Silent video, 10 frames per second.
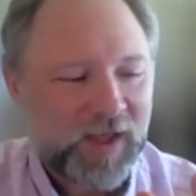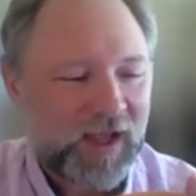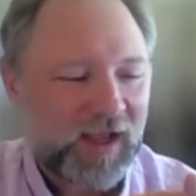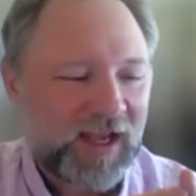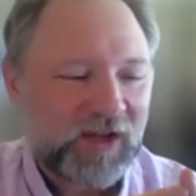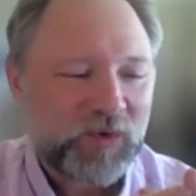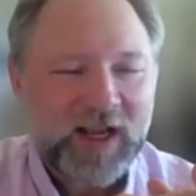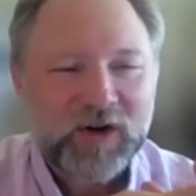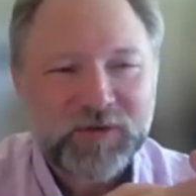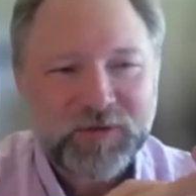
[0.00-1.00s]
uh, it would
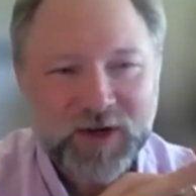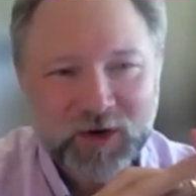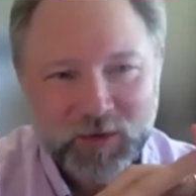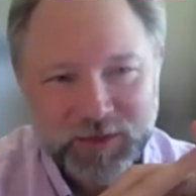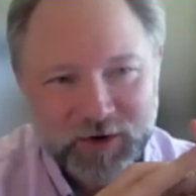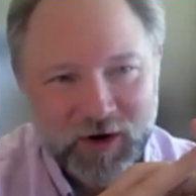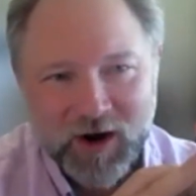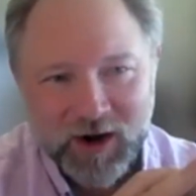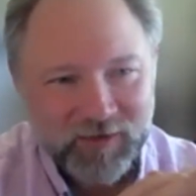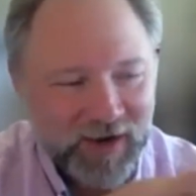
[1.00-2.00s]
interfere with your
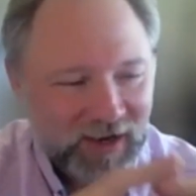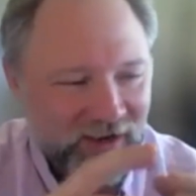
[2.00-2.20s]
heart rate,